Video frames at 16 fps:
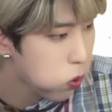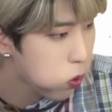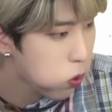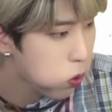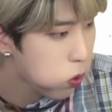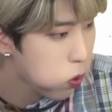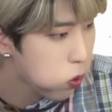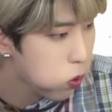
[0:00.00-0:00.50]

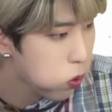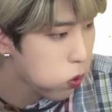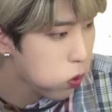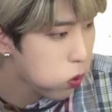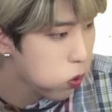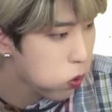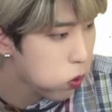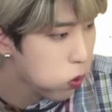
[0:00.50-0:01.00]

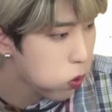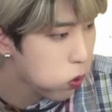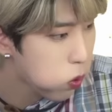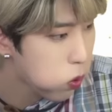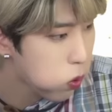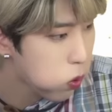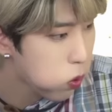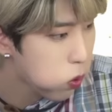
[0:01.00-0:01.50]

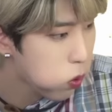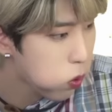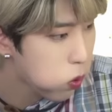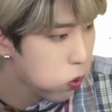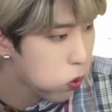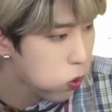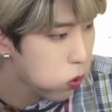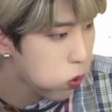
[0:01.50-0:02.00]

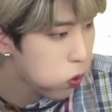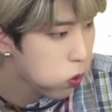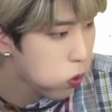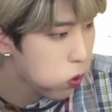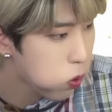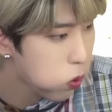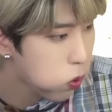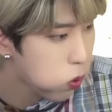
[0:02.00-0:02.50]

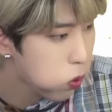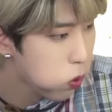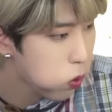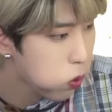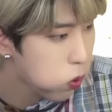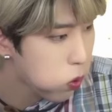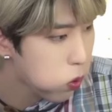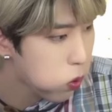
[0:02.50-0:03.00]

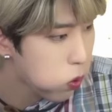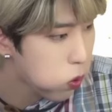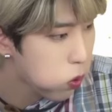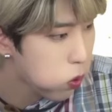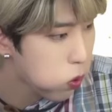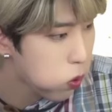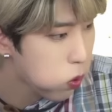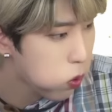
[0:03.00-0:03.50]

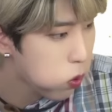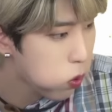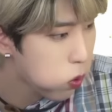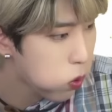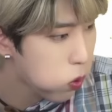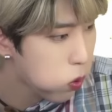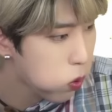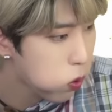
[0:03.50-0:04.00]

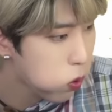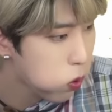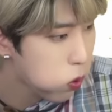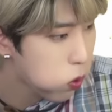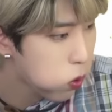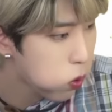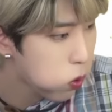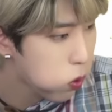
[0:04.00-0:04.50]

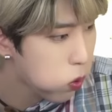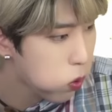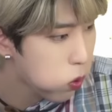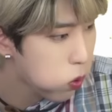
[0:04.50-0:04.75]
[no speech]